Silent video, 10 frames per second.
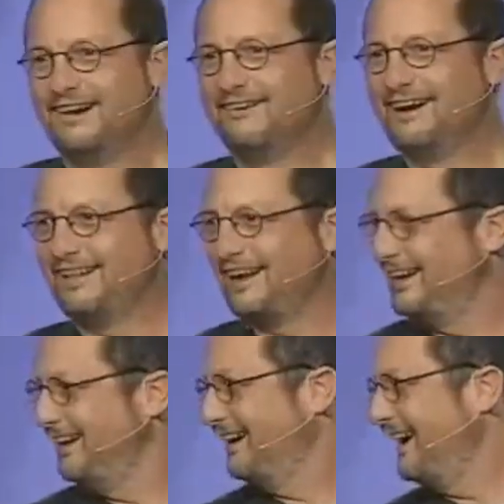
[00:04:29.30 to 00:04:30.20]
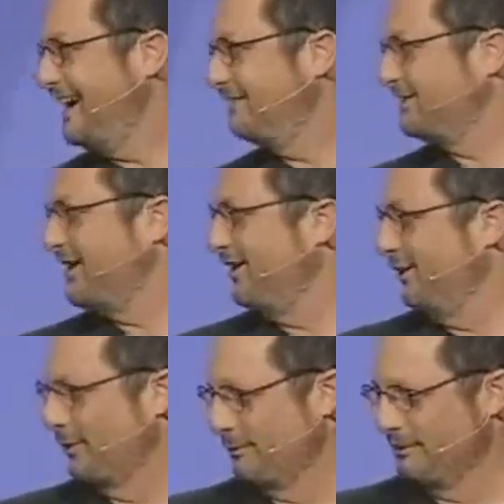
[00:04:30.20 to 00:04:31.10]
Well, I have a tall
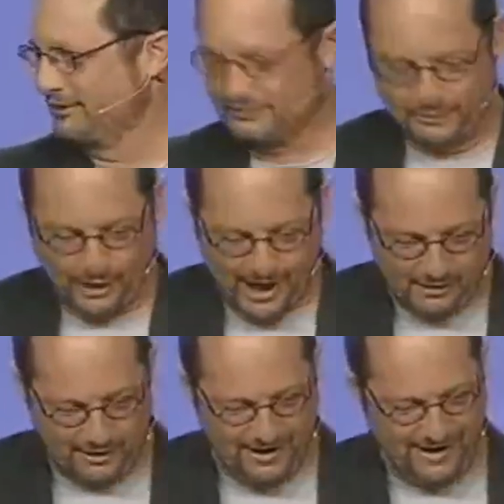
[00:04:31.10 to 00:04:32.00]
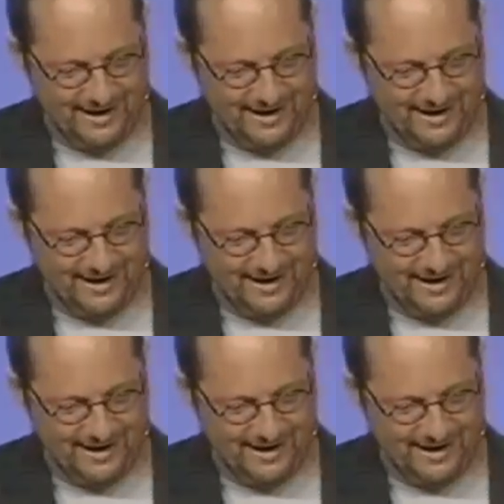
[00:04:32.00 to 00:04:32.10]
order with this crowd.